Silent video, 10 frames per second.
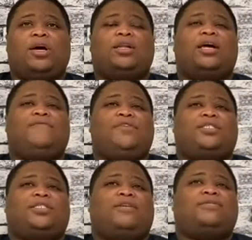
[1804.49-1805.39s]
Love
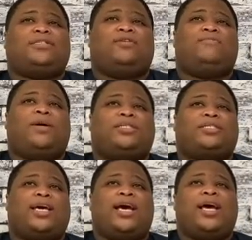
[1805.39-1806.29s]
yourself so much
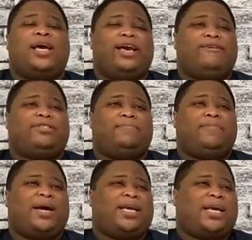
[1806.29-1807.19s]
that if
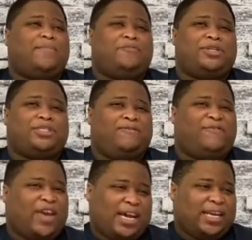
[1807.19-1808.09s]
somebody coming with some
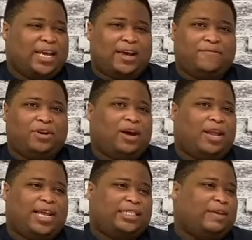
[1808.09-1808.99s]
fake love and
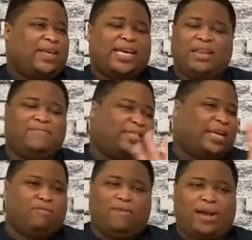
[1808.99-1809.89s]
all that stuff, they can't even stay
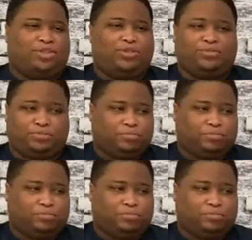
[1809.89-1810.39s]
around you.